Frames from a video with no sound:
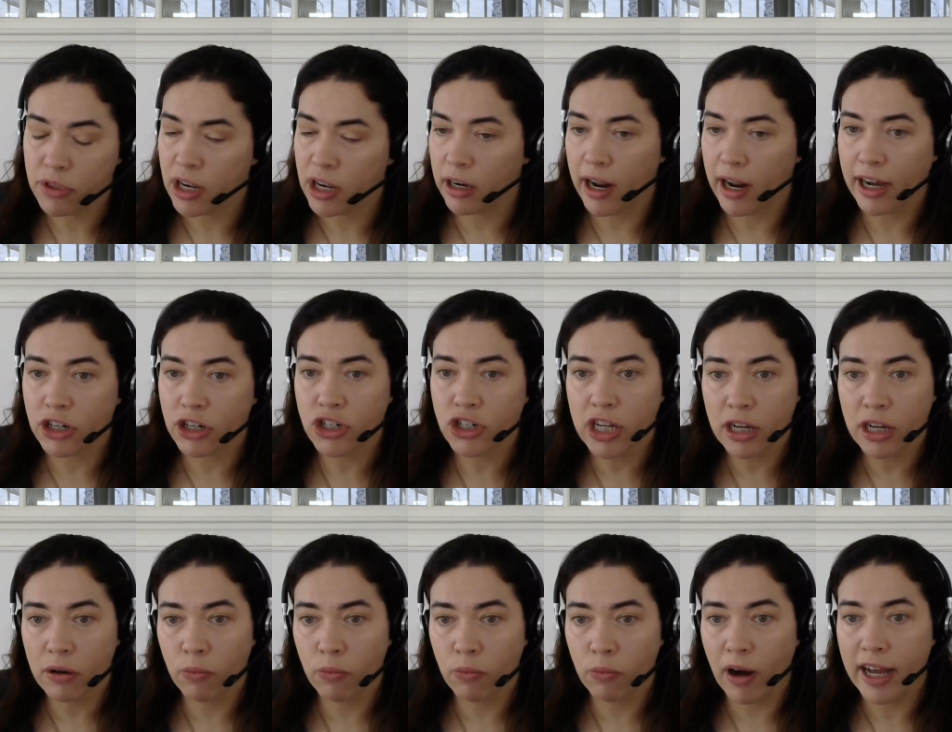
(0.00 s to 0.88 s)
there are
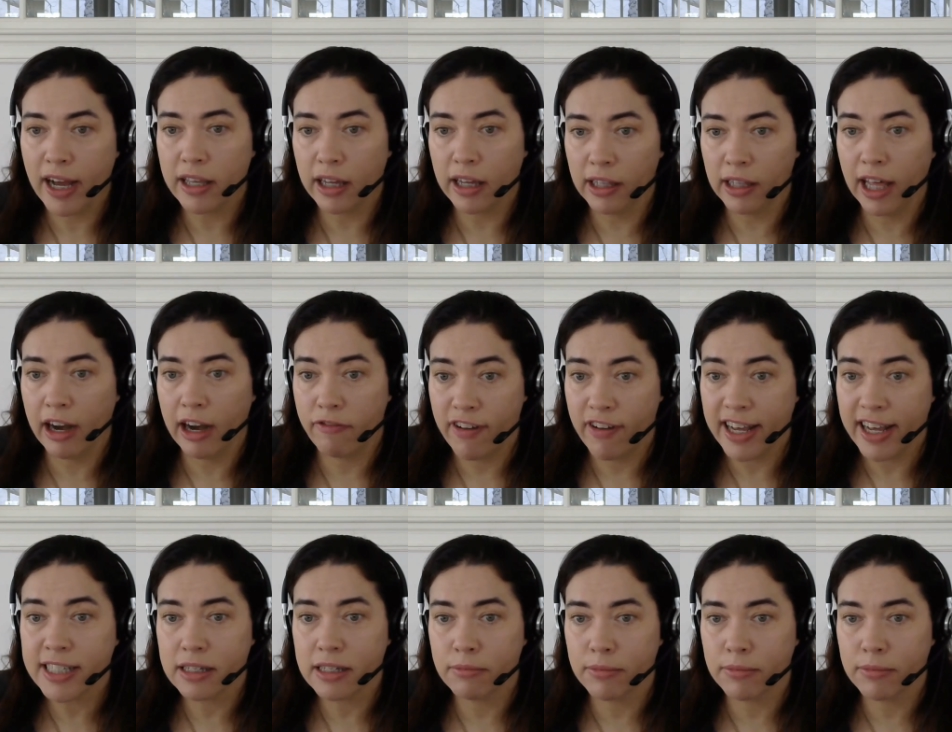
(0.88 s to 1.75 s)
actually quite a lot of
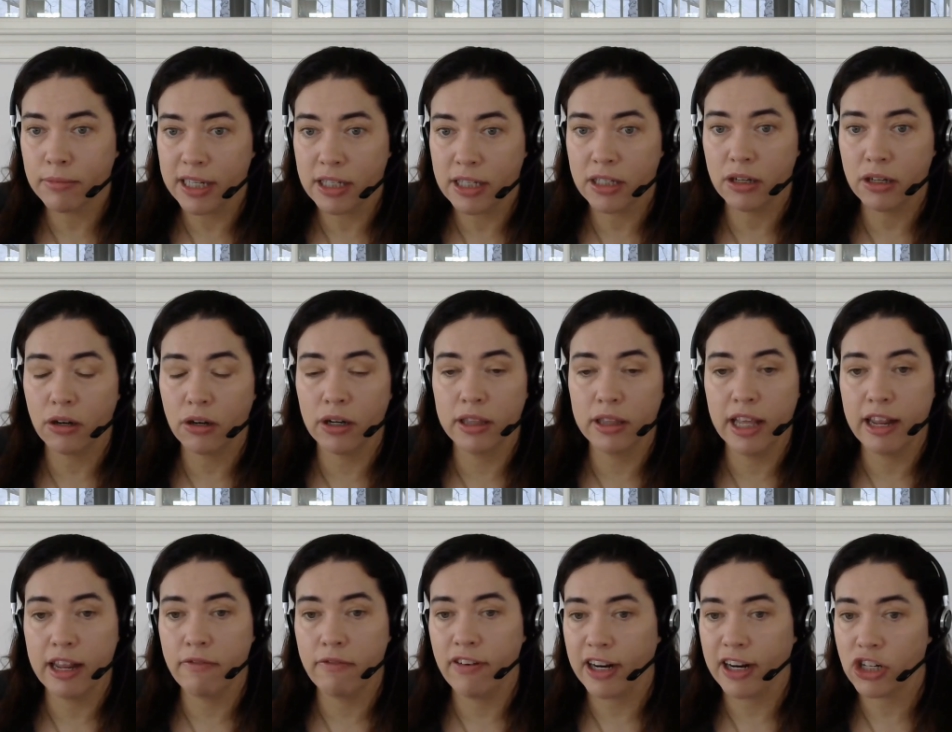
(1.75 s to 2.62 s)
estimates on
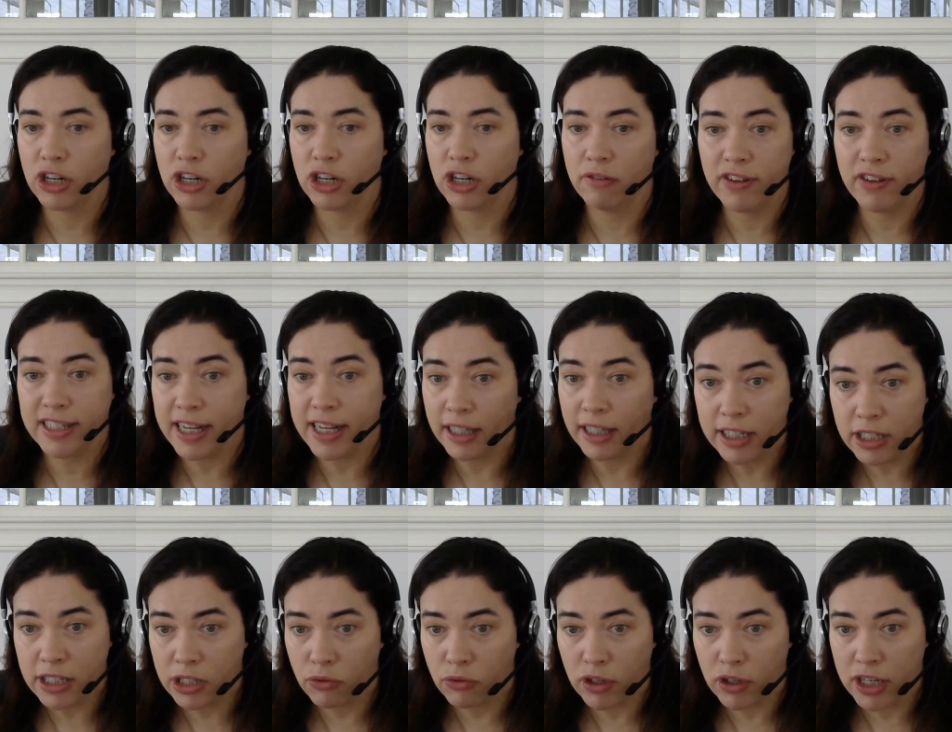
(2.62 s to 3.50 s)
the infection
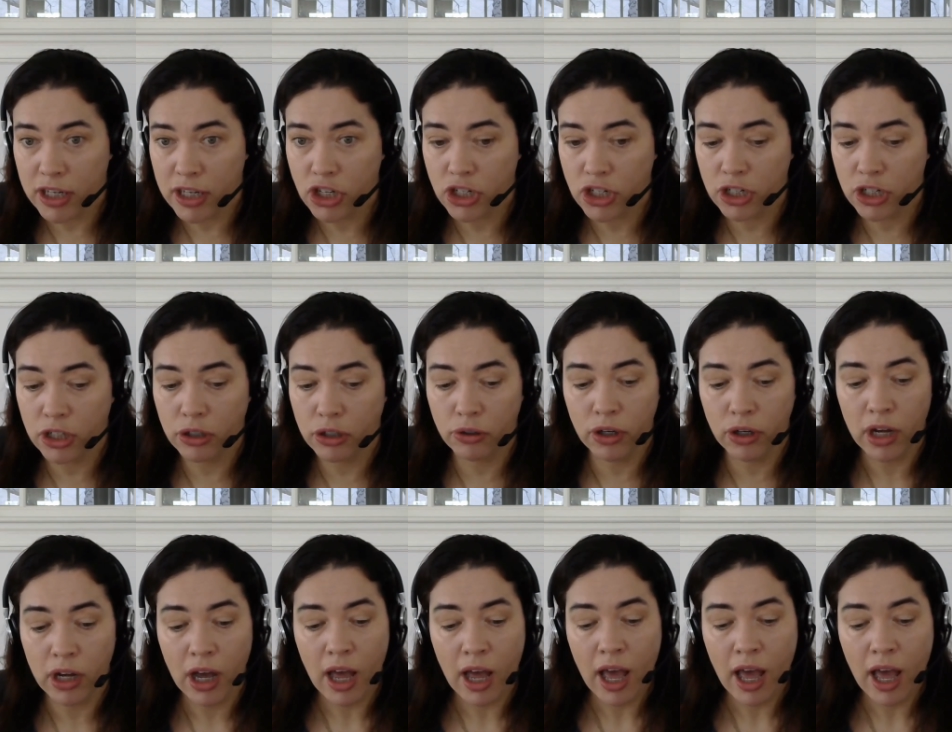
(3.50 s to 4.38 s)
fatality ratio